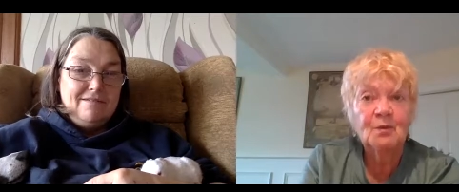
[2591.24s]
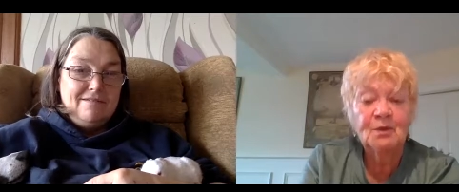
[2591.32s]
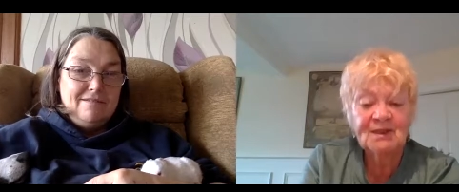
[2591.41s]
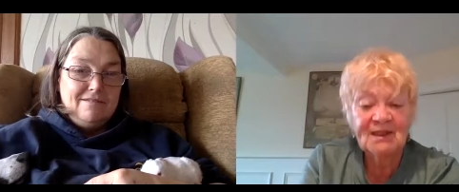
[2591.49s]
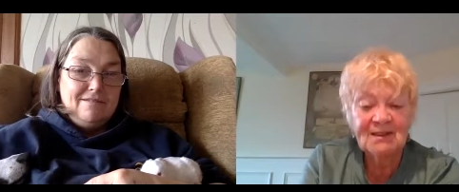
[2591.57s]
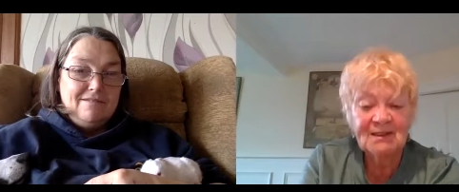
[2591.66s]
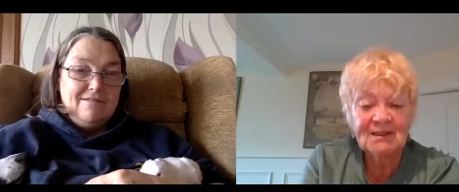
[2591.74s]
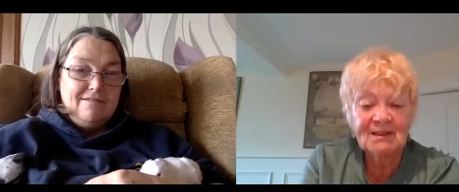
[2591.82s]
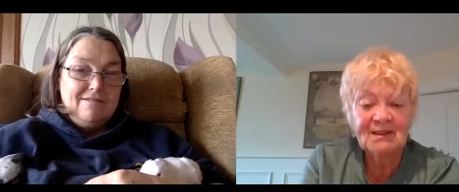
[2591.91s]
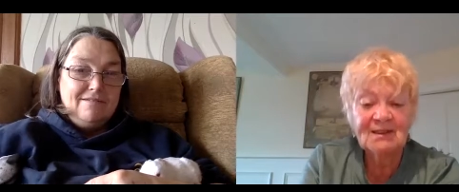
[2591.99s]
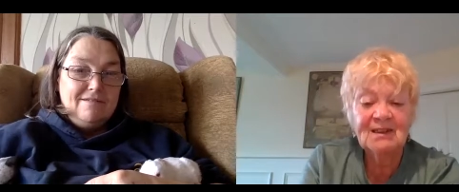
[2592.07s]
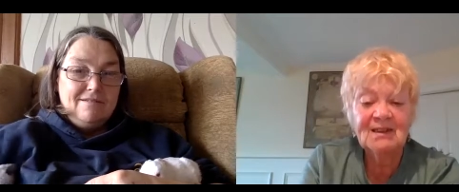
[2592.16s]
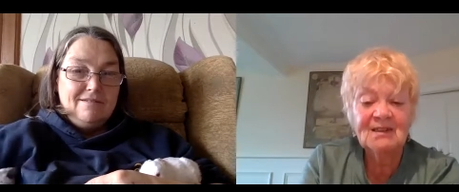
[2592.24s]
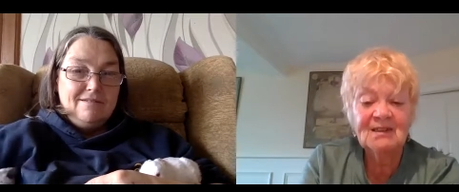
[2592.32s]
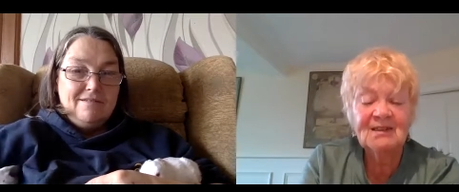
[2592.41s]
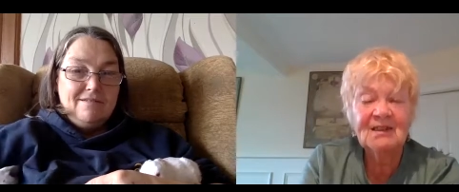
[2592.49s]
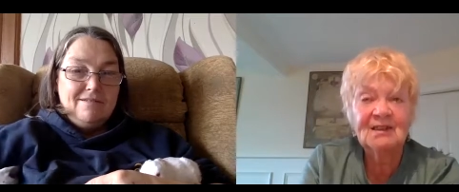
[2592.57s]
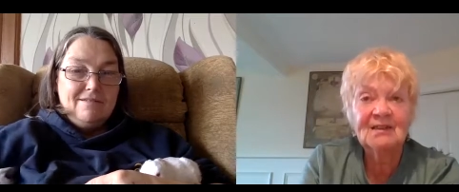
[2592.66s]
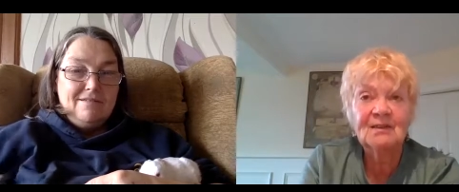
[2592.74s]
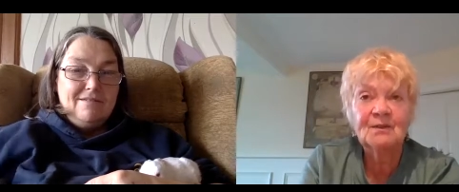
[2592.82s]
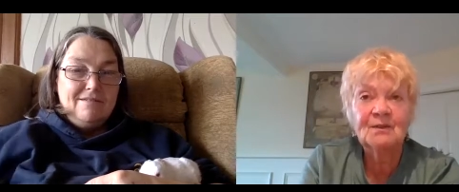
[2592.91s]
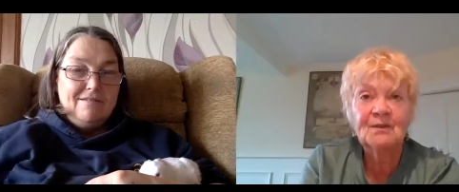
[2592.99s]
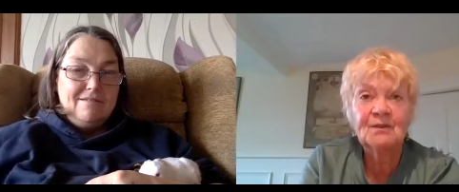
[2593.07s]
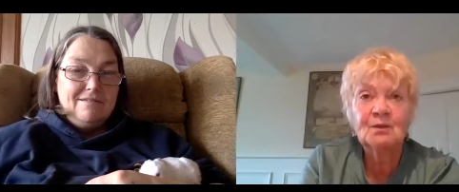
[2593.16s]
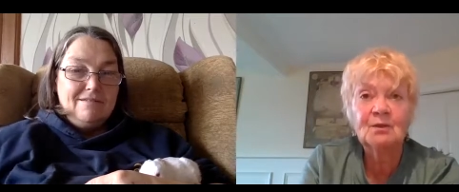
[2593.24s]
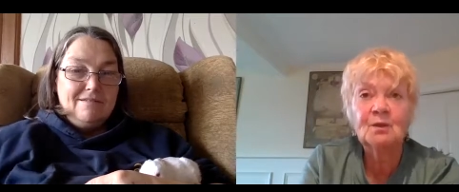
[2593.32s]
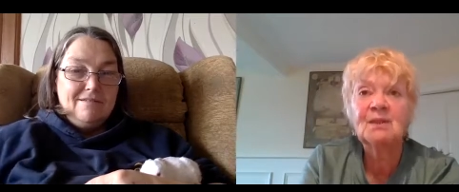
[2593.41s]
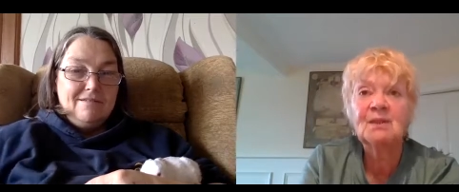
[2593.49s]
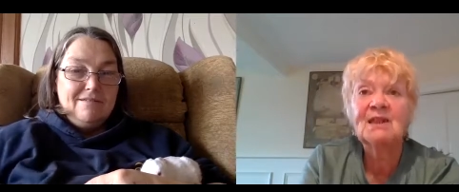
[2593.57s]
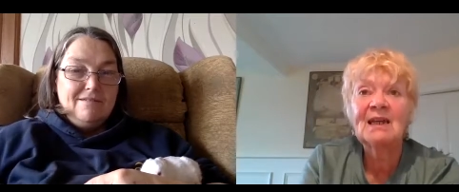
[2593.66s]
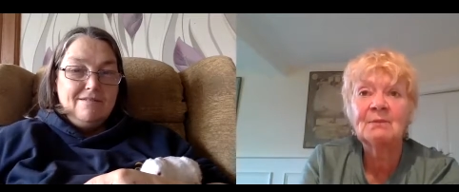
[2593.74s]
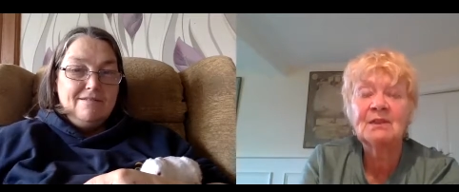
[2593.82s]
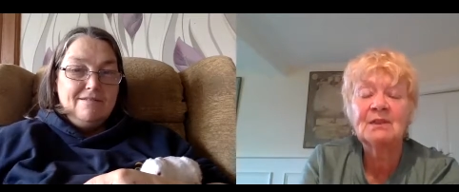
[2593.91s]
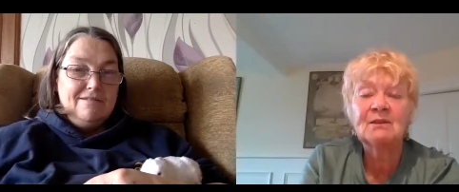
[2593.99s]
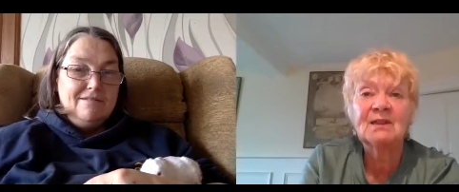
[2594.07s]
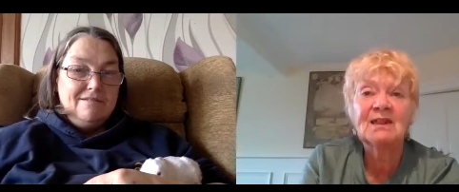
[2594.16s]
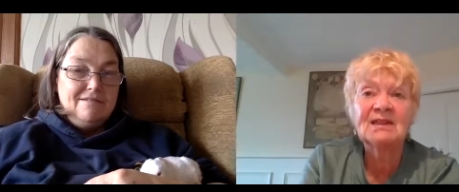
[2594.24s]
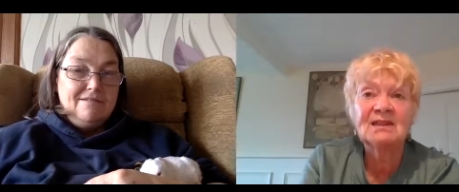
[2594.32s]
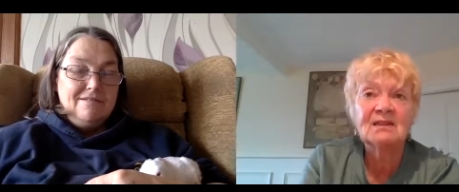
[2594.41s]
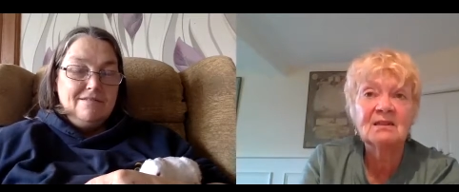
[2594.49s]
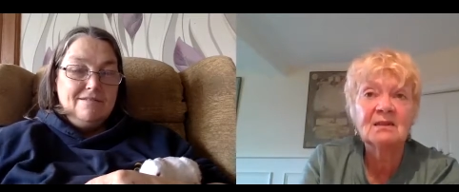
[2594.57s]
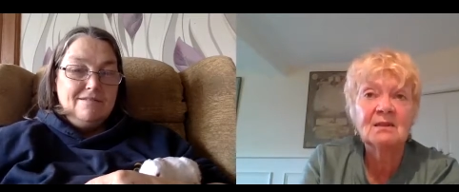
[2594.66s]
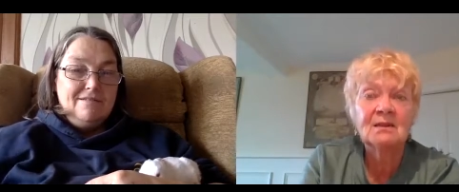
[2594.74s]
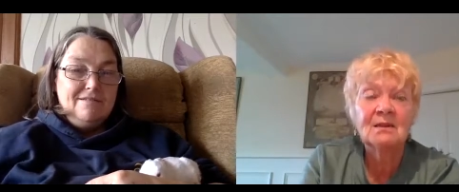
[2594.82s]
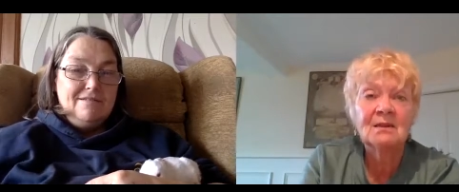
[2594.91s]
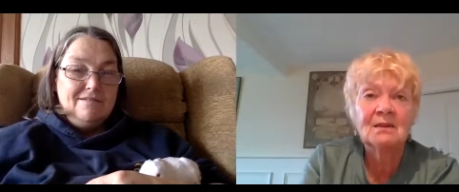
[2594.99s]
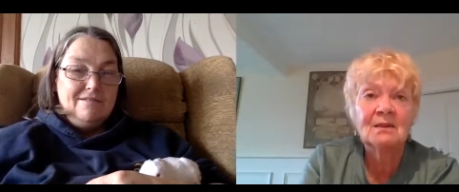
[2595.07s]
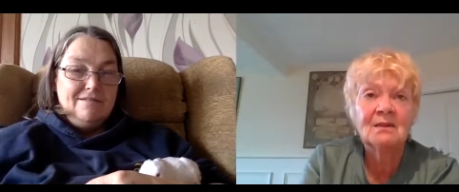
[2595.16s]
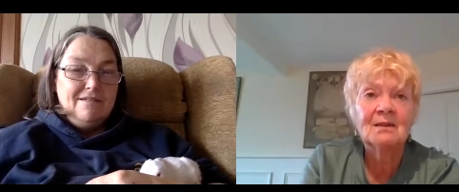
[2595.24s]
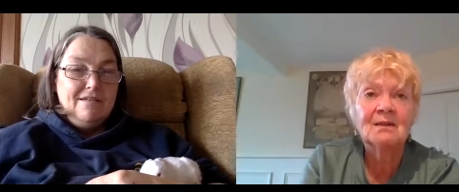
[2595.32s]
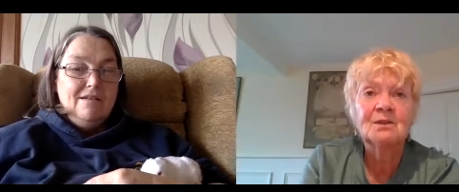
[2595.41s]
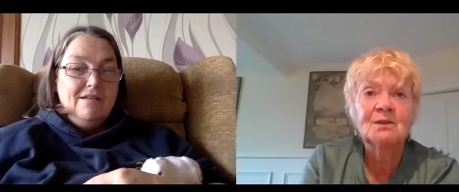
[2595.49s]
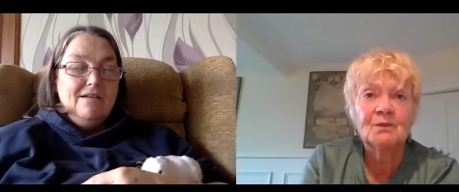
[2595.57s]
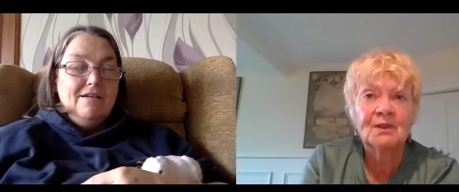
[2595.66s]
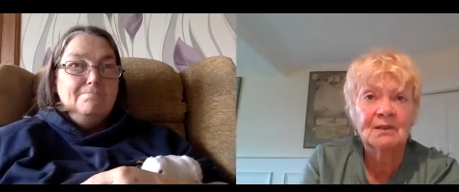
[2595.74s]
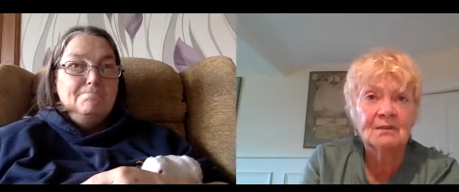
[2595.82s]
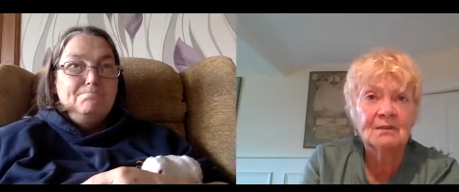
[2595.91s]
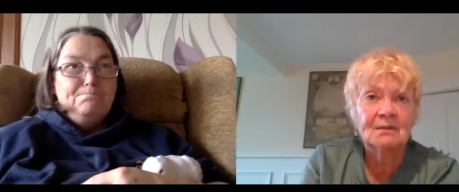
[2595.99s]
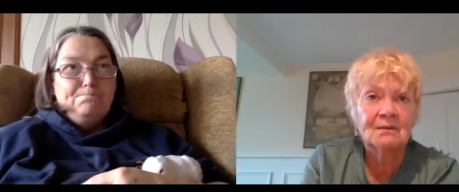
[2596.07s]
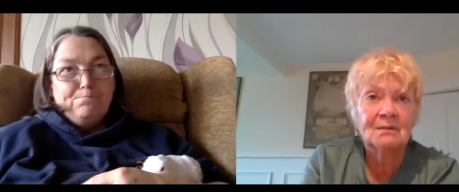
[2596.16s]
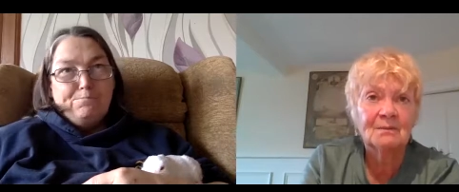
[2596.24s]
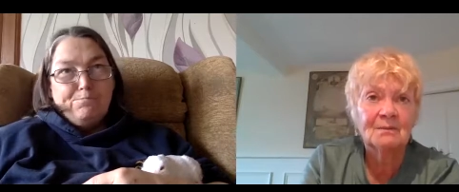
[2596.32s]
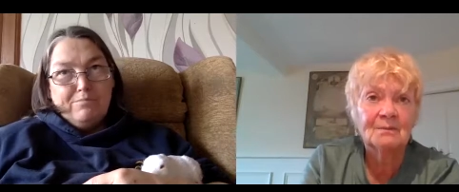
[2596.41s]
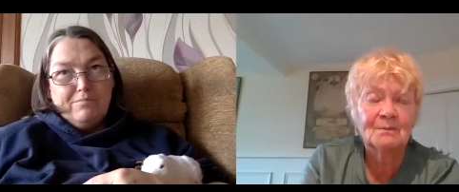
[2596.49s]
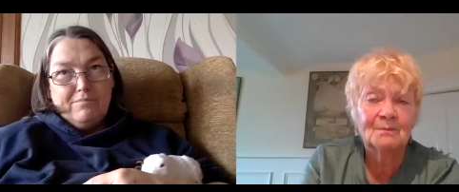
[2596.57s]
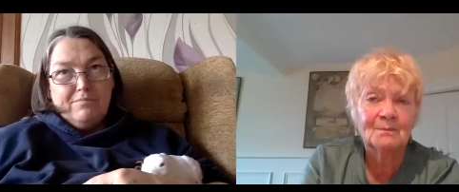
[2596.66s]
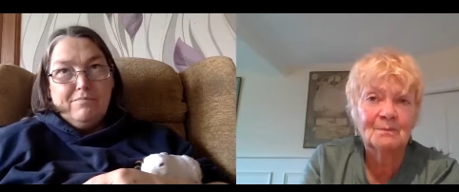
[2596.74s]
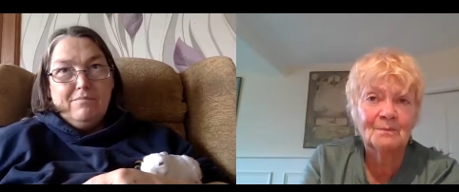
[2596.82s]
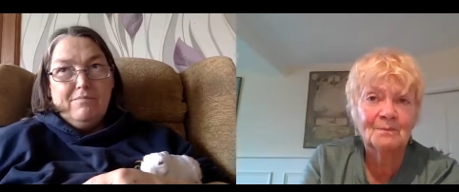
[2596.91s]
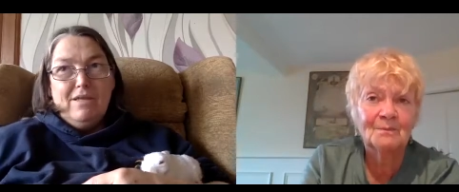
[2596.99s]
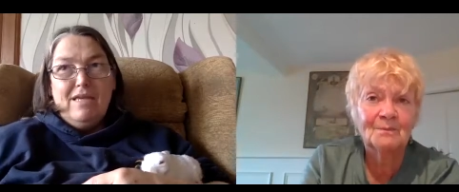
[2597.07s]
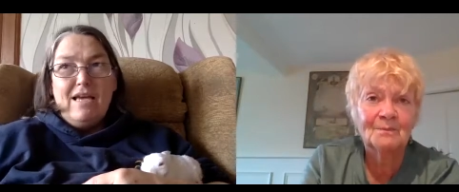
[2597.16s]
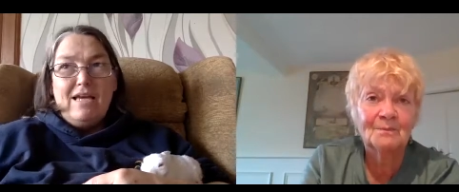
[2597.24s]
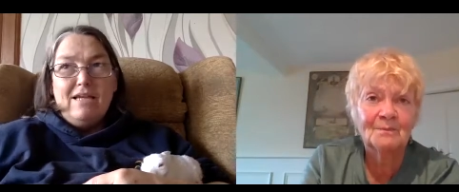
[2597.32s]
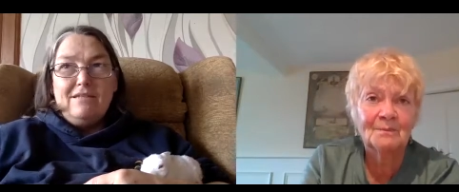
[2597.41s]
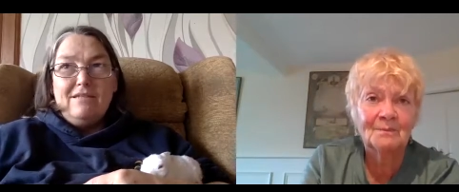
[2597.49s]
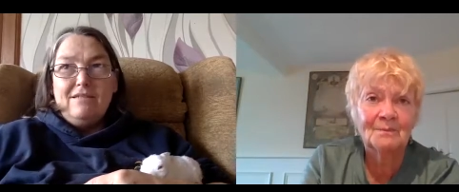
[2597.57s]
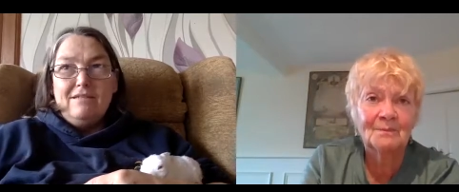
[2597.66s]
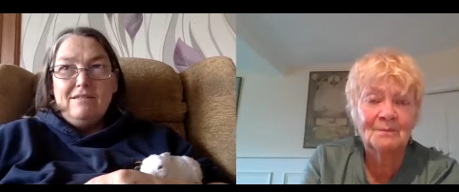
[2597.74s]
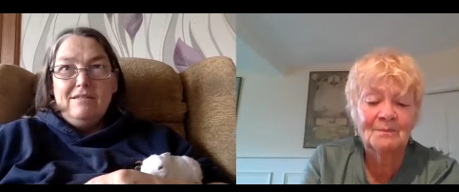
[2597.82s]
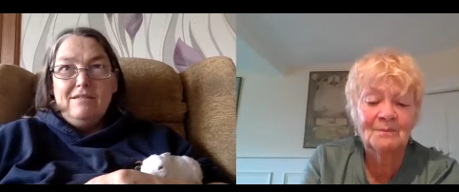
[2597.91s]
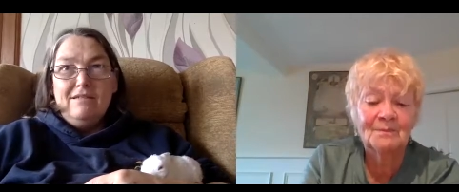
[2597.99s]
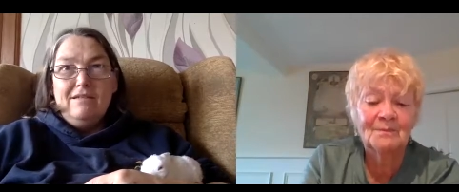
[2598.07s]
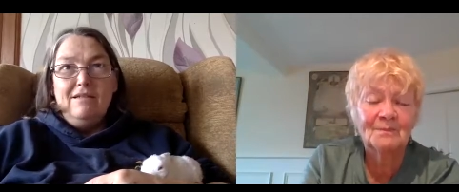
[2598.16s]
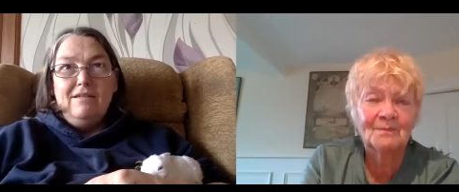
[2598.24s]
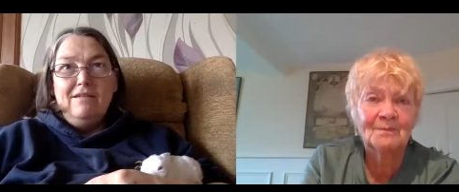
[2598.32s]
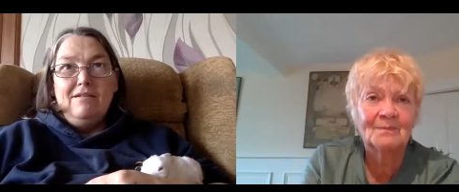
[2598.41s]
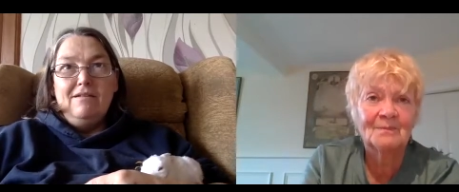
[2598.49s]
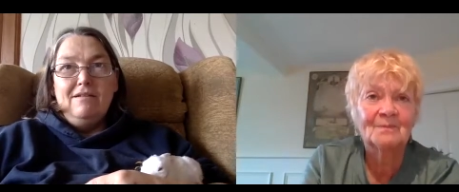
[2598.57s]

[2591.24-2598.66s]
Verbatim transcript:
Speaker 1: protected in the sense of you can be an absolute idiot and do things.
Speaker 2: Yes. I'm